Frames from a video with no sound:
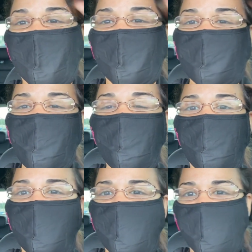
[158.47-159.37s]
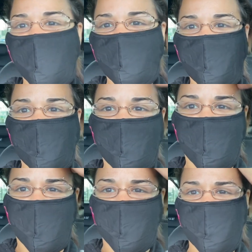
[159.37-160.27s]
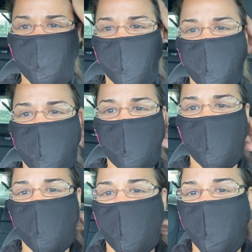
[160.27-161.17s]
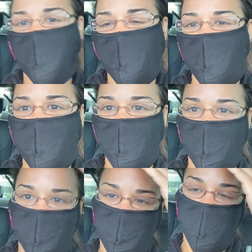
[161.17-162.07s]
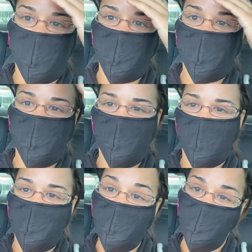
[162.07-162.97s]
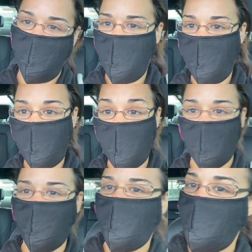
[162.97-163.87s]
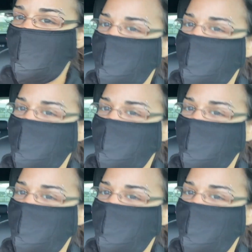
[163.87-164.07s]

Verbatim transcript: They were pretty easy, quick. I just went in there. Obviously, they tried to attend to me. Obviously, they want to make a sale, you know,